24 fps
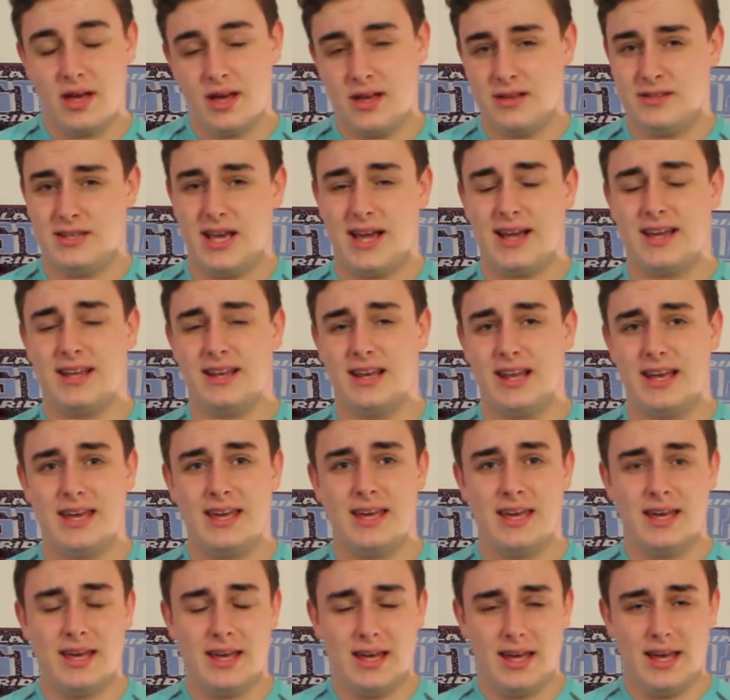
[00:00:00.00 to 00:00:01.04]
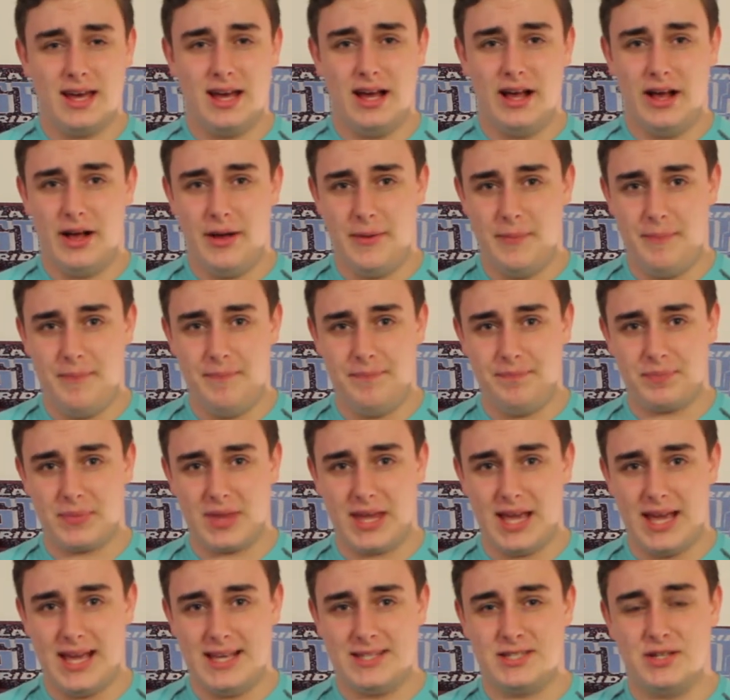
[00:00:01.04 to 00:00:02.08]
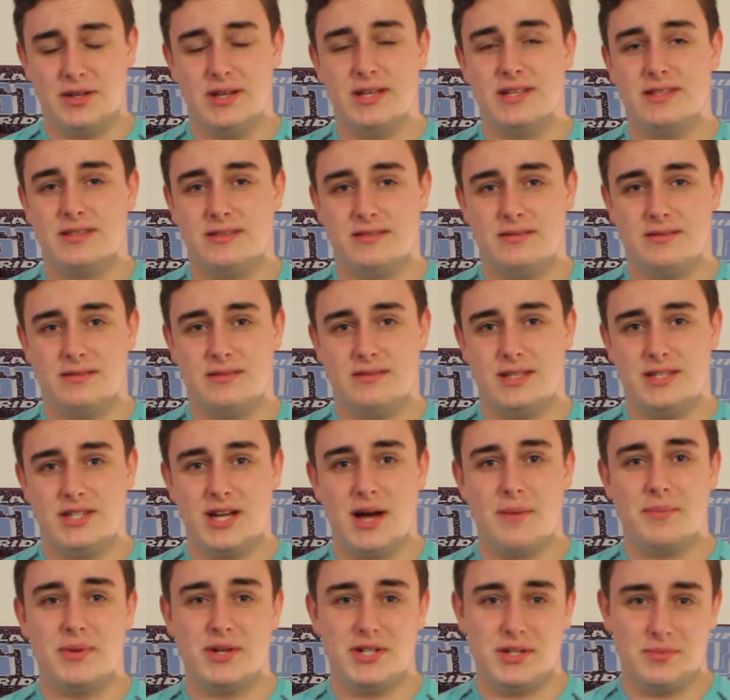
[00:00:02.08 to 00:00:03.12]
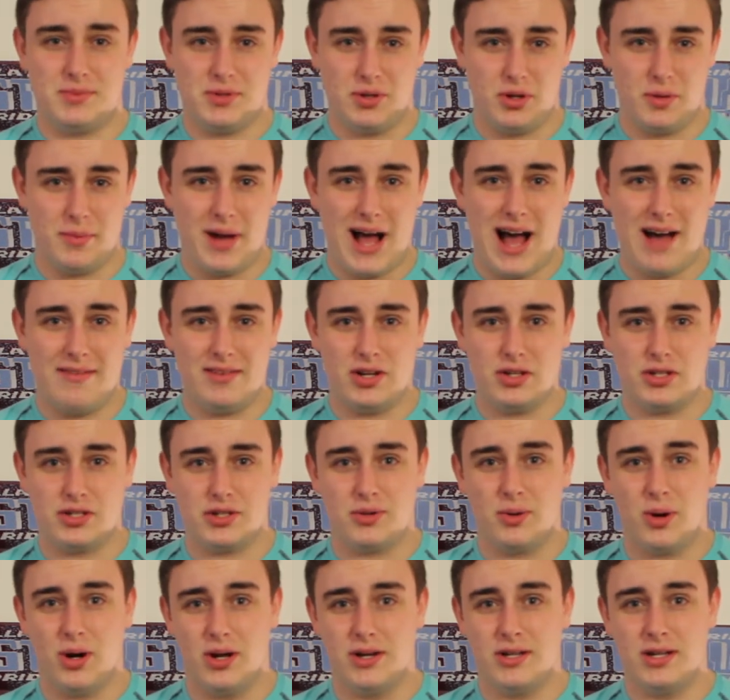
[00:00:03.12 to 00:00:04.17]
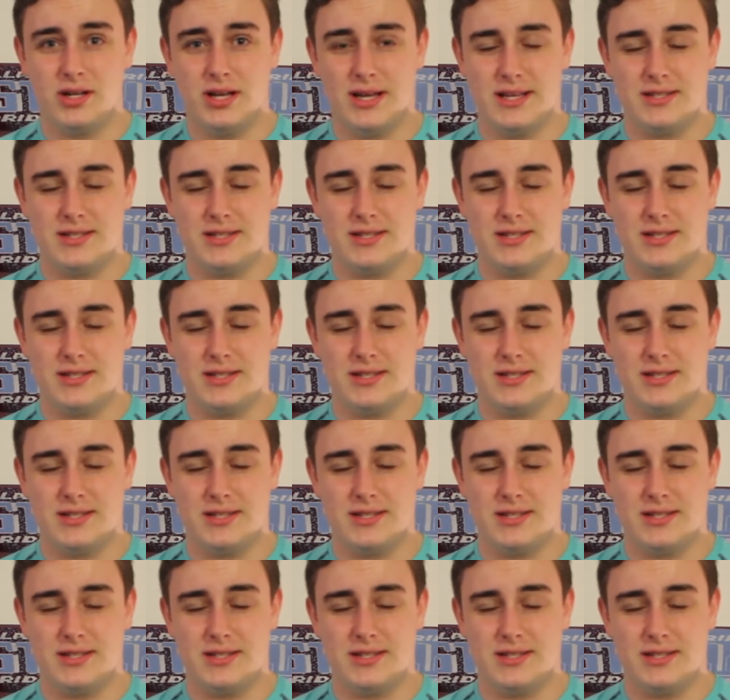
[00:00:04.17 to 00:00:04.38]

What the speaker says: Secondly, the Championship's all about having a good squad.